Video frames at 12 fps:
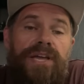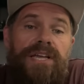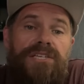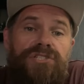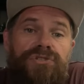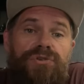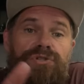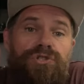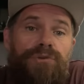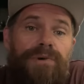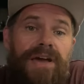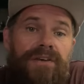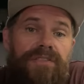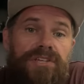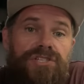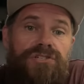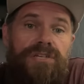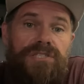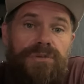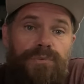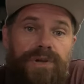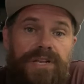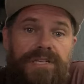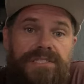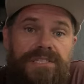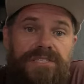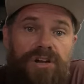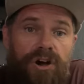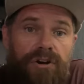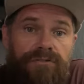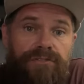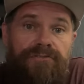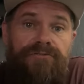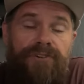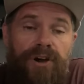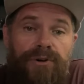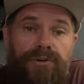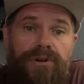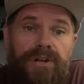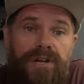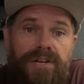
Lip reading: is talk to you about the strengths and weaknesses of the phone